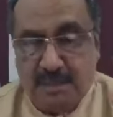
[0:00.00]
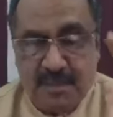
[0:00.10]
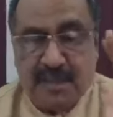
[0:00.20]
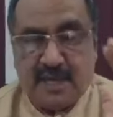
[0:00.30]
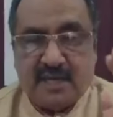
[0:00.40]

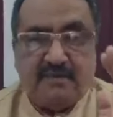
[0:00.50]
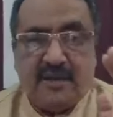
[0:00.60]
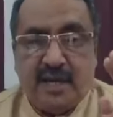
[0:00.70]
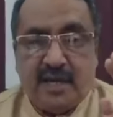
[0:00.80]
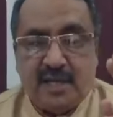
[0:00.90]
NPA
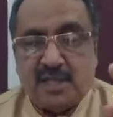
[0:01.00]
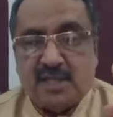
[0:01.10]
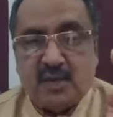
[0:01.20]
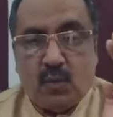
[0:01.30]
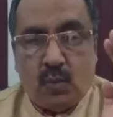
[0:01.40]
cutoff date
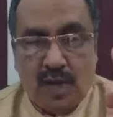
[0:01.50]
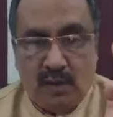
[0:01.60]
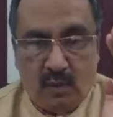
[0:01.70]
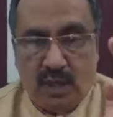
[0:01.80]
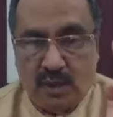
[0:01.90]
is
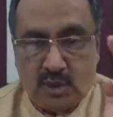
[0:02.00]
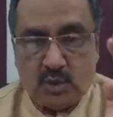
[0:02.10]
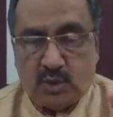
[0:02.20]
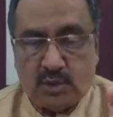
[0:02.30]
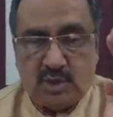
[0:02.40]

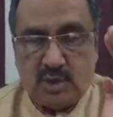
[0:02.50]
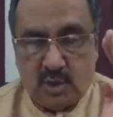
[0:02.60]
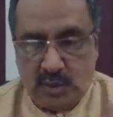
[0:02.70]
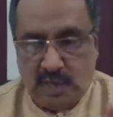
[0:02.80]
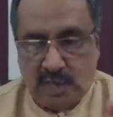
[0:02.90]

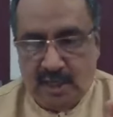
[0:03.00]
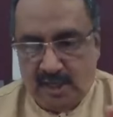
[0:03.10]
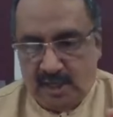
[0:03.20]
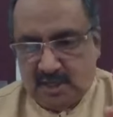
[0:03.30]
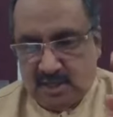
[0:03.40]
1/1/2020.
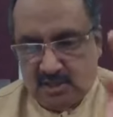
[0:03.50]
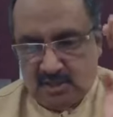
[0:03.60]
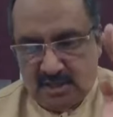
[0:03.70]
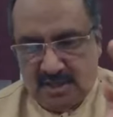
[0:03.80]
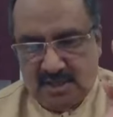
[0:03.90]

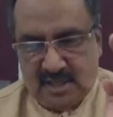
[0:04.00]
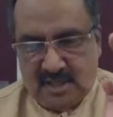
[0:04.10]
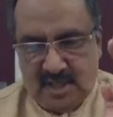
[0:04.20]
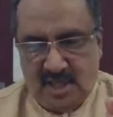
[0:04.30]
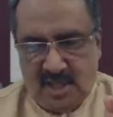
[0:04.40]
So this is
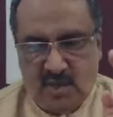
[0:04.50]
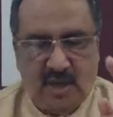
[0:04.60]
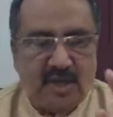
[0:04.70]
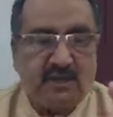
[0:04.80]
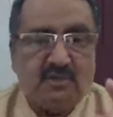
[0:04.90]
the thing
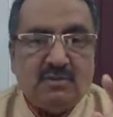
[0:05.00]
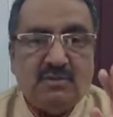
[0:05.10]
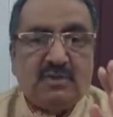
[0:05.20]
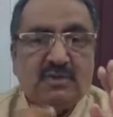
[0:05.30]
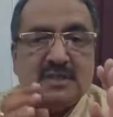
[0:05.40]
you have
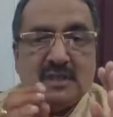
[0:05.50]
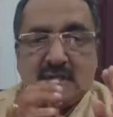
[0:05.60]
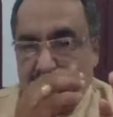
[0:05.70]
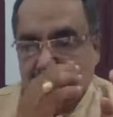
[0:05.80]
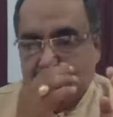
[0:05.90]
to
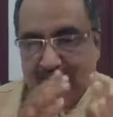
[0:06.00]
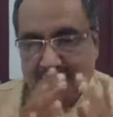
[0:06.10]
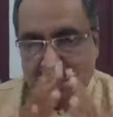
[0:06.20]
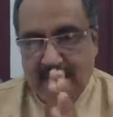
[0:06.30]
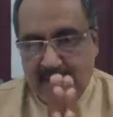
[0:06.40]

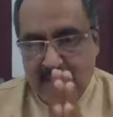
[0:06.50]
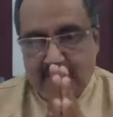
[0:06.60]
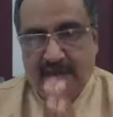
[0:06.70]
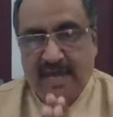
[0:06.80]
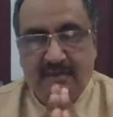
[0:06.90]
take
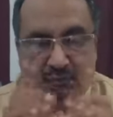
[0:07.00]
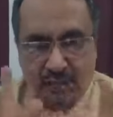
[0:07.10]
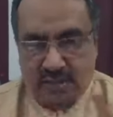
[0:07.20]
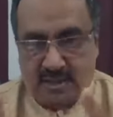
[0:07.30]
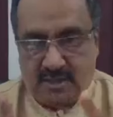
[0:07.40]
in
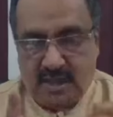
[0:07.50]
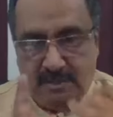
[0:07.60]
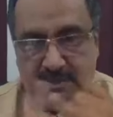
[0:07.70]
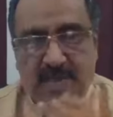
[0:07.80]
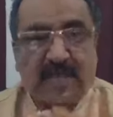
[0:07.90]
mind first. So
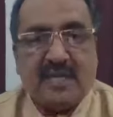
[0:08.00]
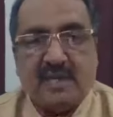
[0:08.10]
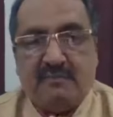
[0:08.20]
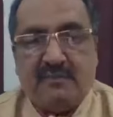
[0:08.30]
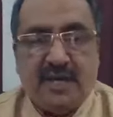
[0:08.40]
NPA
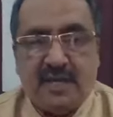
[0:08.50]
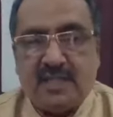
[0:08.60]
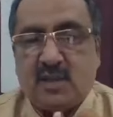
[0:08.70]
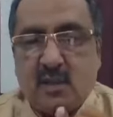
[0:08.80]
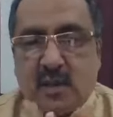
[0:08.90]
cutoff date
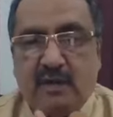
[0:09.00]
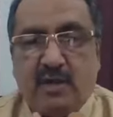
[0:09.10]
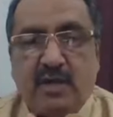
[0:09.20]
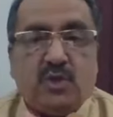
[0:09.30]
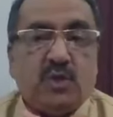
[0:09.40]
is
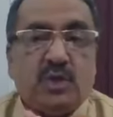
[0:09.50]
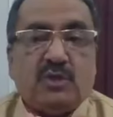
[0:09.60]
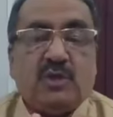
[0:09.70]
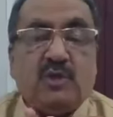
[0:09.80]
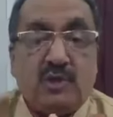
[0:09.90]

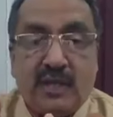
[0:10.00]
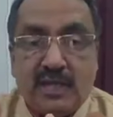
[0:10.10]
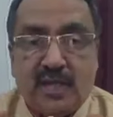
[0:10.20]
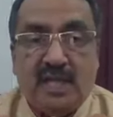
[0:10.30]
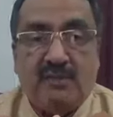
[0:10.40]

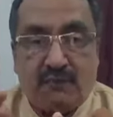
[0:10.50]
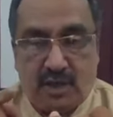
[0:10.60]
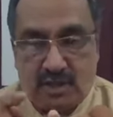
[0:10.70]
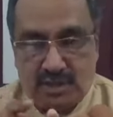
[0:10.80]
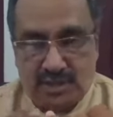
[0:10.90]
1/1/2020
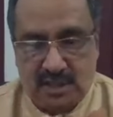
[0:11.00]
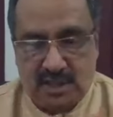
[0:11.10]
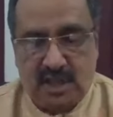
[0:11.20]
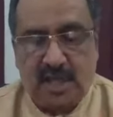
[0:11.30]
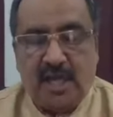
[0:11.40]
for this
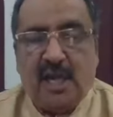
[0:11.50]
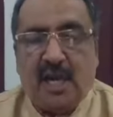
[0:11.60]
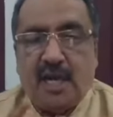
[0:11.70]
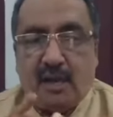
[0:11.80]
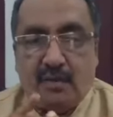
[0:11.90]
year.
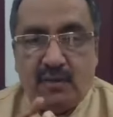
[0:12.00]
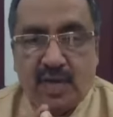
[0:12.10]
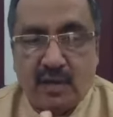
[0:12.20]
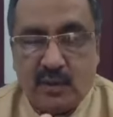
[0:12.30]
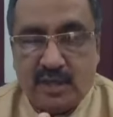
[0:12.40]
Now
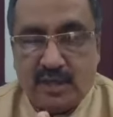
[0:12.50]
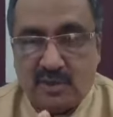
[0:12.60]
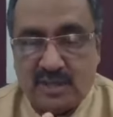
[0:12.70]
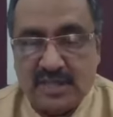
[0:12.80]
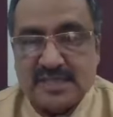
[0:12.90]
we are
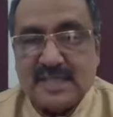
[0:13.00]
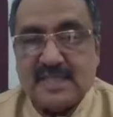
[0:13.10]
going to